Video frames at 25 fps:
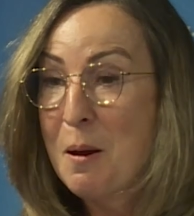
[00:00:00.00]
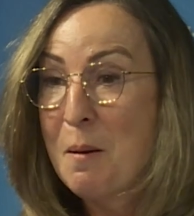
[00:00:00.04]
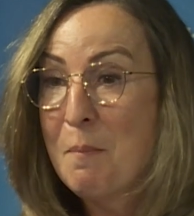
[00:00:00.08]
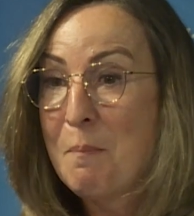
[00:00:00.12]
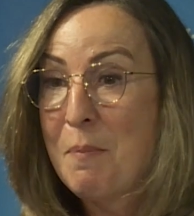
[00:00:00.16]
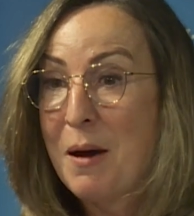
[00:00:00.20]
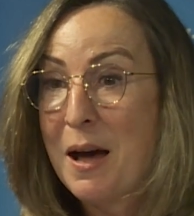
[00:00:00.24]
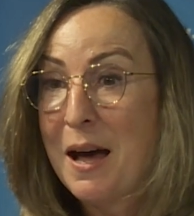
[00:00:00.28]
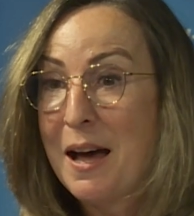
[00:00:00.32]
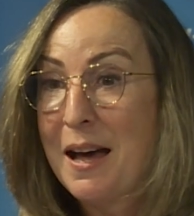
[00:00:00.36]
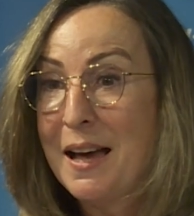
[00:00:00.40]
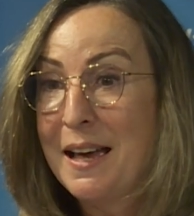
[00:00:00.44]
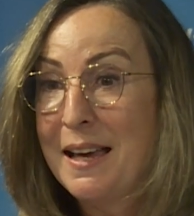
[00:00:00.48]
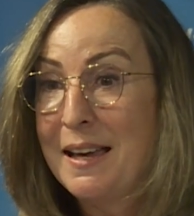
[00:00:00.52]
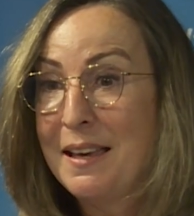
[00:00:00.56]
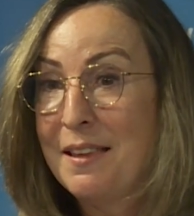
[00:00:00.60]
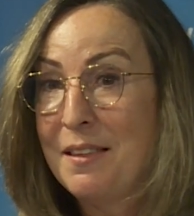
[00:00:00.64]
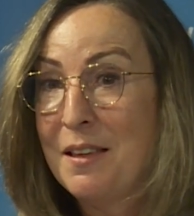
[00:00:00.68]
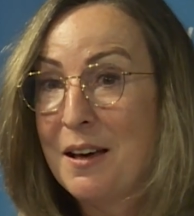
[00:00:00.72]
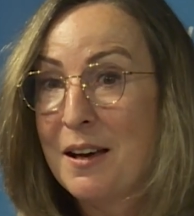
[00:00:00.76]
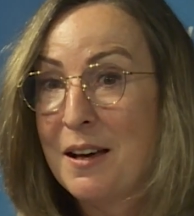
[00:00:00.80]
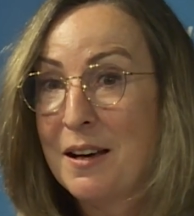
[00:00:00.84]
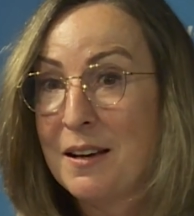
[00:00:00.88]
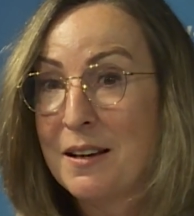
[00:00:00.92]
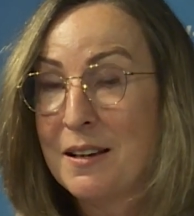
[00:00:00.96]

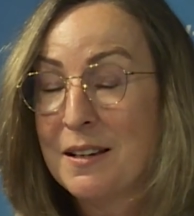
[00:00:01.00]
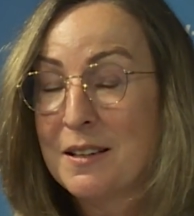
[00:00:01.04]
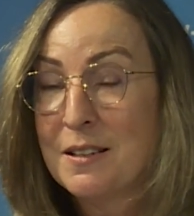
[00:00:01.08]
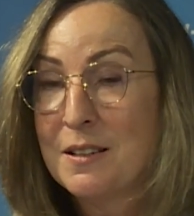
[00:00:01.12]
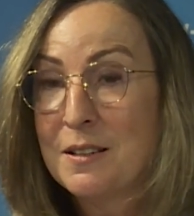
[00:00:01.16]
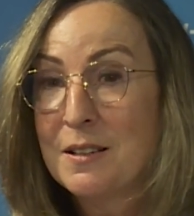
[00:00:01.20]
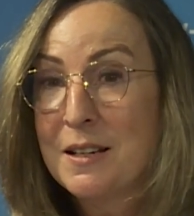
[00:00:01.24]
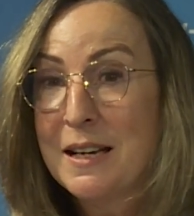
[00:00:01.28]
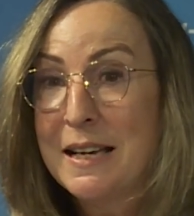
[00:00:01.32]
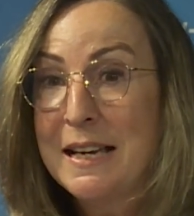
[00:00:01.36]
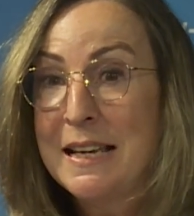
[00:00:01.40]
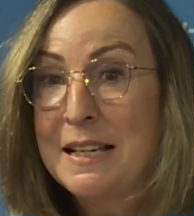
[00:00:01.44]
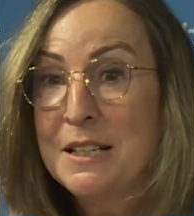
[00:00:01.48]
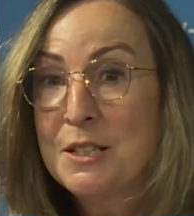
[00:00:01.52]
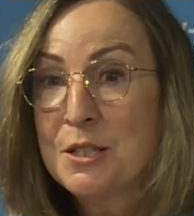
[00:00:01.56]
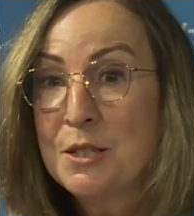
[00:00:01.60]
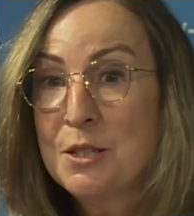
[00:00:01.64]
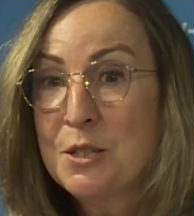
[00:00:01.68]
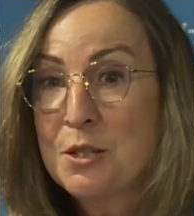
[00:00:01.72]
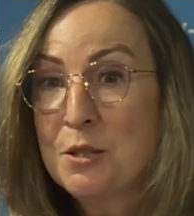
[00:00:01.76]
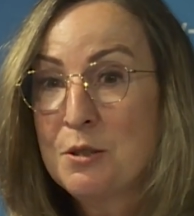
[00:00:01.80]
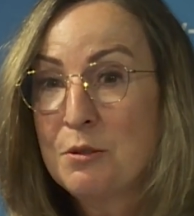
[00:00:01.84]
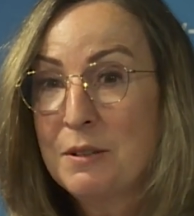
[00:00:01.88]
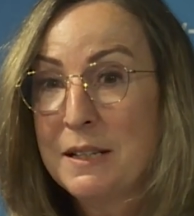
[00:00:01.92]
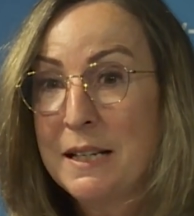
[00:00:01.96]
by
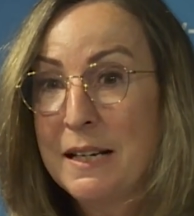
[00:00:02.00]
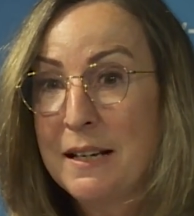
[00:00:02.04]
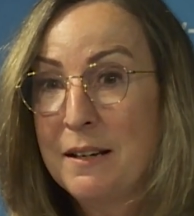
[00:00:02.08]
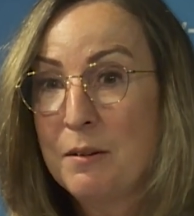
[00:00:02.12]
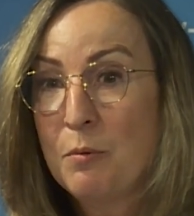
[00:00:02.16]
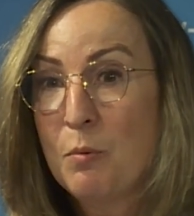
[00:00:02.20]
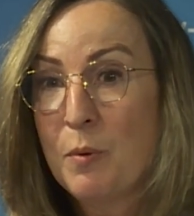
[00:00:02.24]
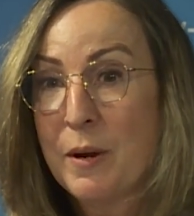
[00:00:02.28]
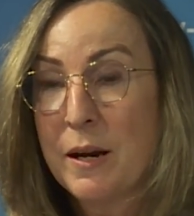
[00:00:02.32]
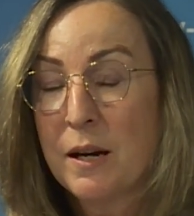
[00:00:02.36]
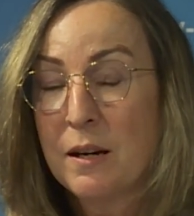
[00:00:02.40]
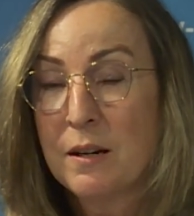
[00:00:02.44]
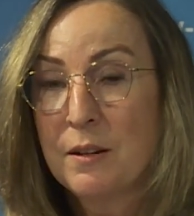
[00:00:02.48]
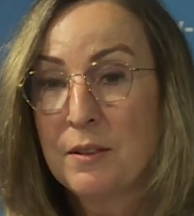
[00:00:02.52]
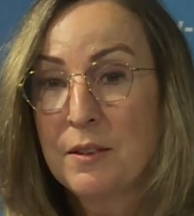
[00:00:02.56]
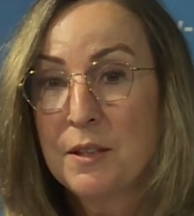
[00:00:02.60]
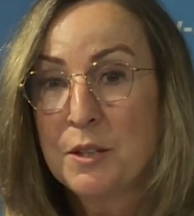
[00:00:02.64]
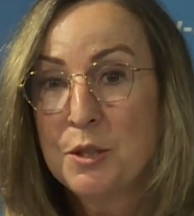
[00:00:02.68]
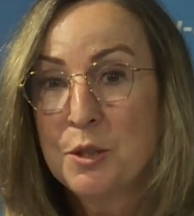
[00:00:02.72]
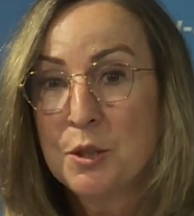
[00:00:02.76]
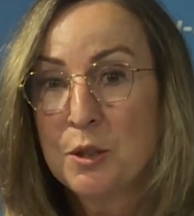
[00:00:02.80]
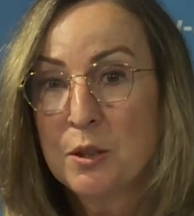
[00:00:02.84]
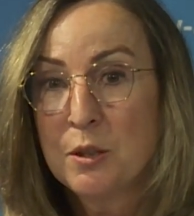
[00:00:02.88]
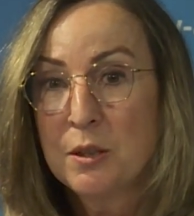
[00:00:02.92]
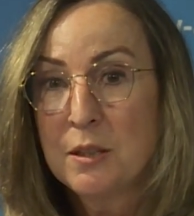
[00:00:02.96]
industry where the
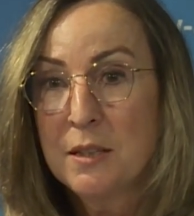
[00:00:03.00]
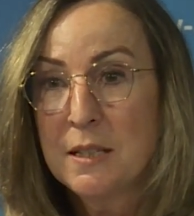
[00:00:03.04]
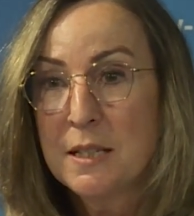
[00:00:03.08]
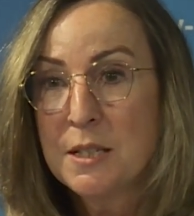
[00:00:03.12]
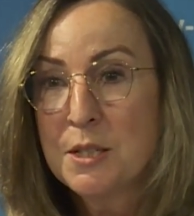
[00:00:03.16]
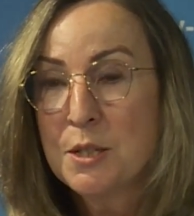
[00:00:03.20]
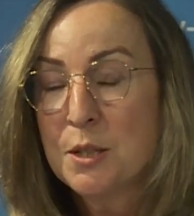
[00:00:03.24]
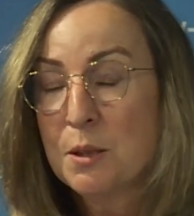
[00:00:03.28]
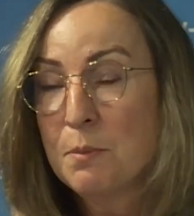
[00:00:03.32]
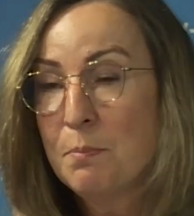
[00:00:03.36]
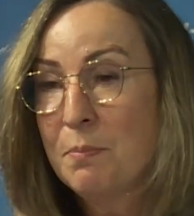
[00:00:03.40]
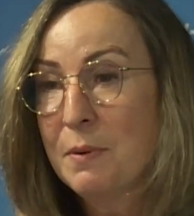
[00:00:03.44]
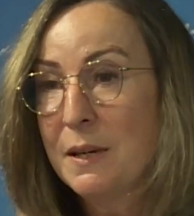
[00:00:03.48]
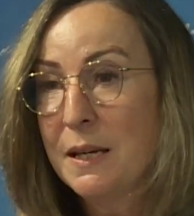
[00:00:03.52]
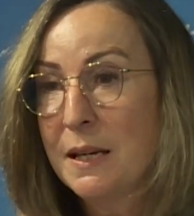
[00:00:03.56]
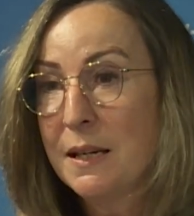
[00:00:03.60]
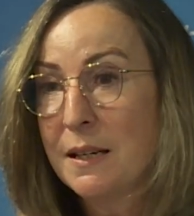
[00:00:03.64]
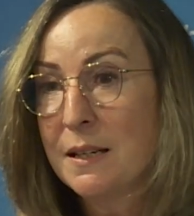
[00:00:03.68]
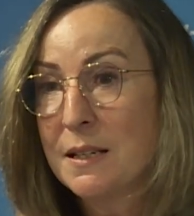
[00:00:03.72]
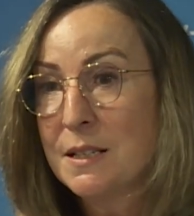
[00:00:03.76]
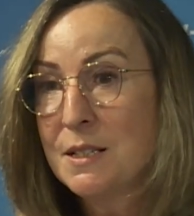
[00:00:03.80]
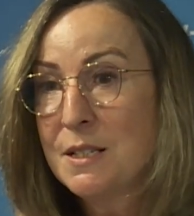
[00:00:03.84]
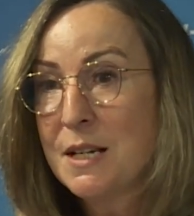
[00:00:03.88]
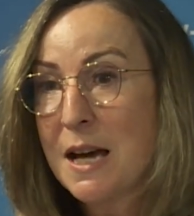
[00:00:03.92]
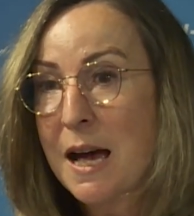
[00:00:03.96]
journalists are being
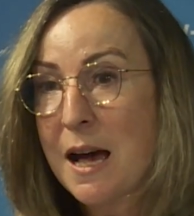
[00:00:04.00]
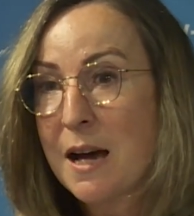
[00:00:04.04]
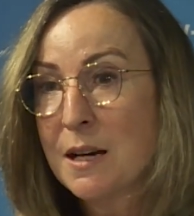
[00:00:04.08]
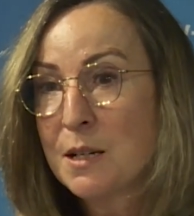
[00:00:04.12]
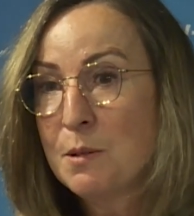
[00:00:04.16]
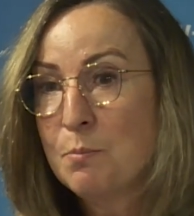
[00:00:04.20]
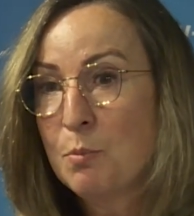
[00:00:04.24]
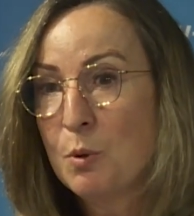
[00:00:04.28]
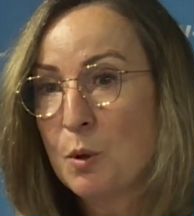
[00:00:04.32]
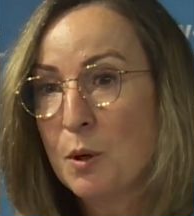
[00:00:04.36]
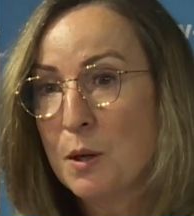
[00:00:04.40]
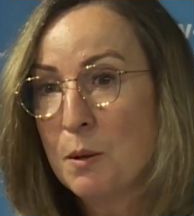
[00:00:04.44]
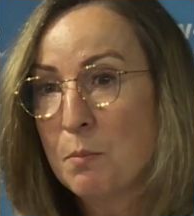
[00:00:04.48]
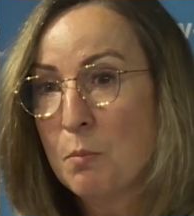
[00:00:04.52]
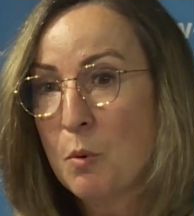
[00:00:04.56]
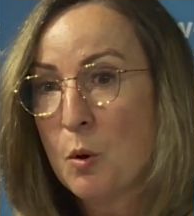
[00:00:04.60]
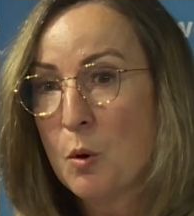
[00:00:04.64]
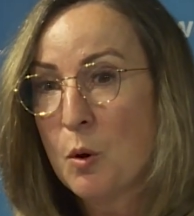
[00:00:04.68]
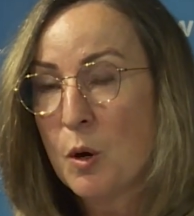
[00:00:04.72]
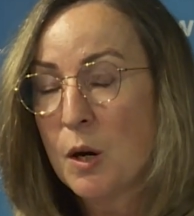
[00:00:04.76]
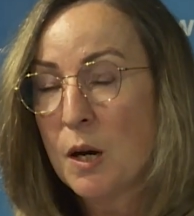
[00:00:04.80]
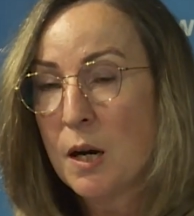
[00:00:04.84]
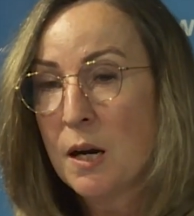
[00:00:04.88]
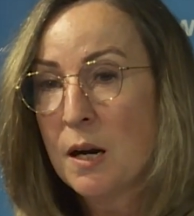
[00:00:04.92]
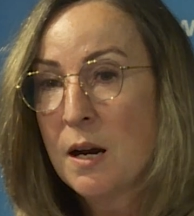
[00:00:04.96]
attacked more and
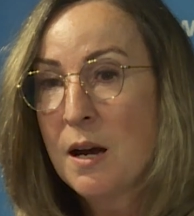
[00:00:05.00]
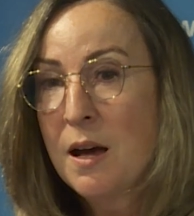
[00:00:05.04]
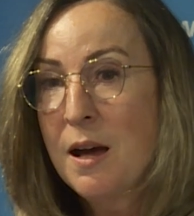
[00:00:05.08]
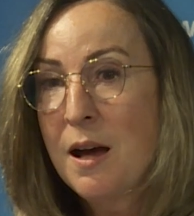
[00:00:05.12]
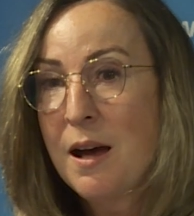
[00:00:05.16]
more?